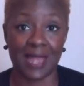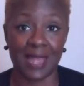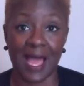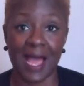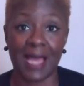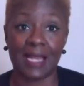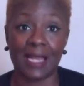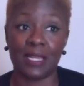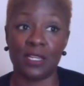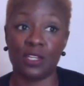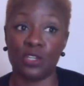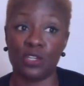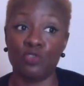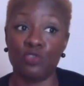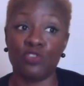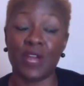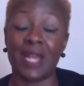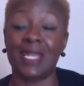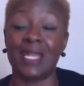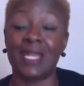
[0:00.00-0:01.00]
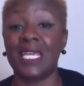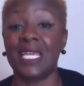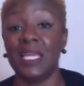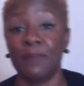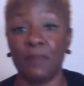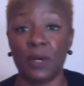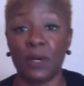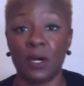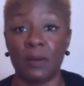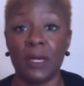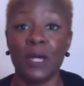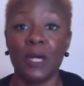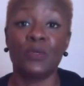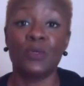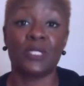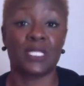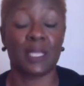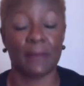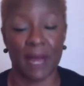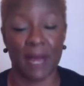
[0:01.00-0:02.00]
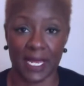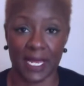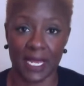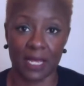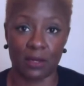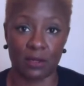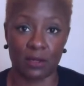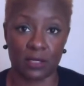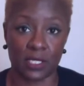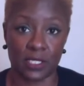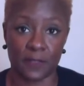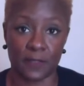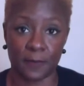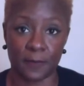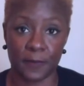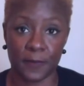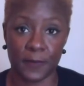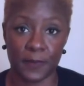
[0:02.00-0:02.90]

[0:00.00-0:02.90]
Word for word: not you trying to keep up with somebody else.